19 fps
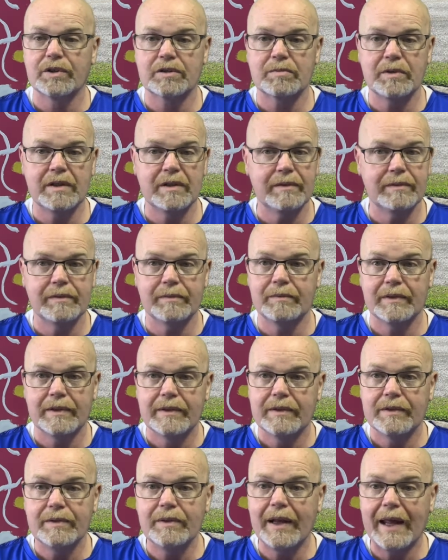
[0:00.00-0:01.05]
I mean,
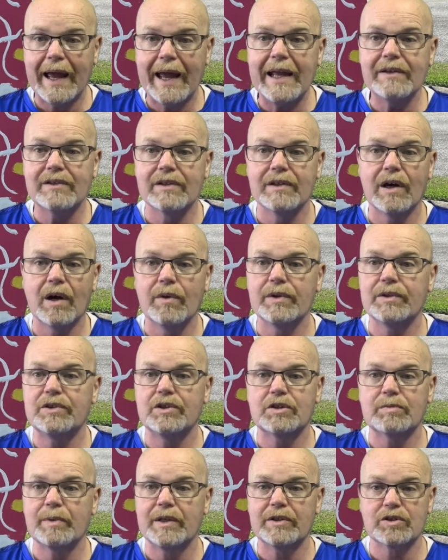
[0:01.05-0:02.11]
you hate to know that you
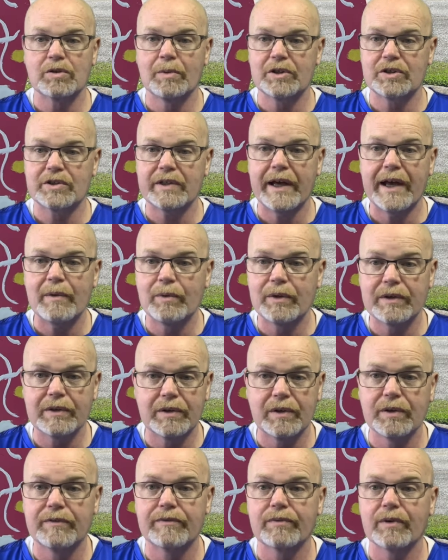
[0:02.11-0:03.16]
spent so much time with a
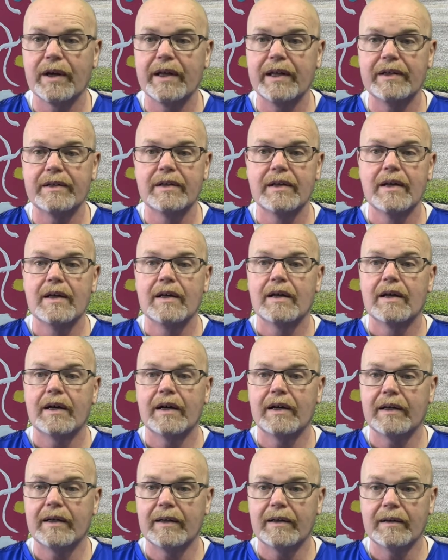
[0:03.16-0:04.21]
good friend
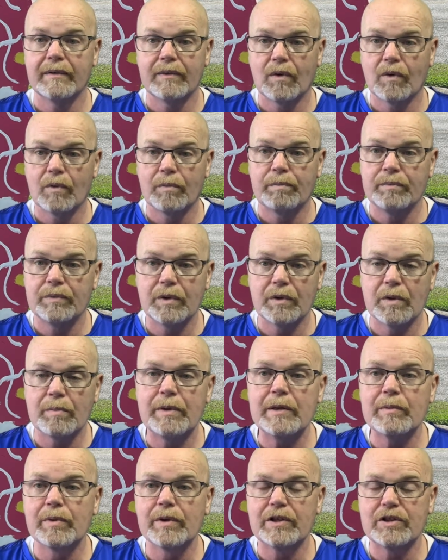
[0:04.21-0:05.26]
uh, or you know the
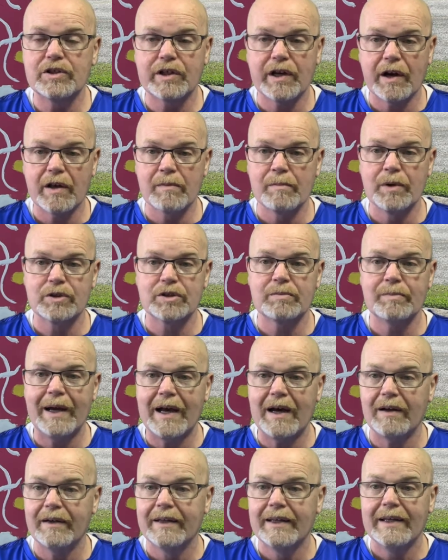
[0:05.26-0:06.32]
people that you care the most
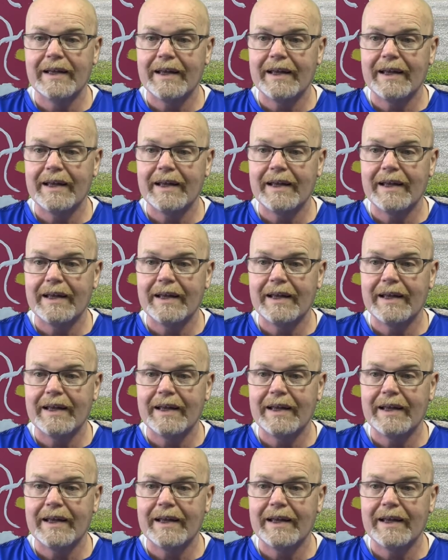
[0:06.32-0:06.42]
about